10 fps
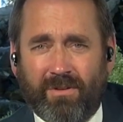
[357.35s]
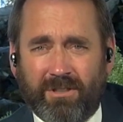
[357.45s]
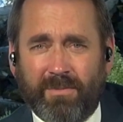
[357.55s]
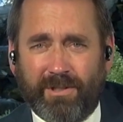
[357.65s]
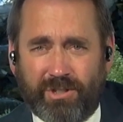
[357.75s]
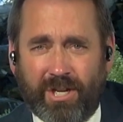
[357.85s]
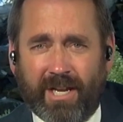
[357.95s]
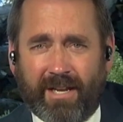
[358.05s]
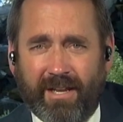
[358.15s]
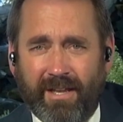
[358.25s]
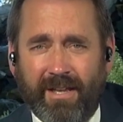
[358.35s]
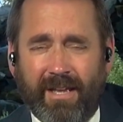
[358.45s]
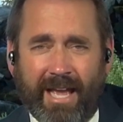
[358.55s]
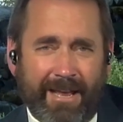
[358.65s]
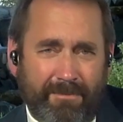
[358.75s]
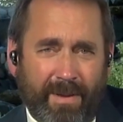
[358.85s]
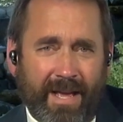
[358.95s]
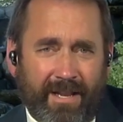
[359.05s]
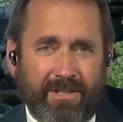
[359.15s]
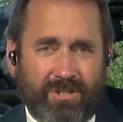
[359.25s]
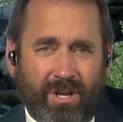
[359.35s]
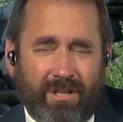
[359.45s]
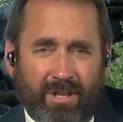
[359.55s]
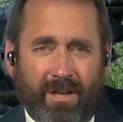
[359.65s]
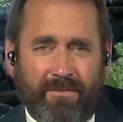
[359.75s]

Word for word: ultimate check and balance on law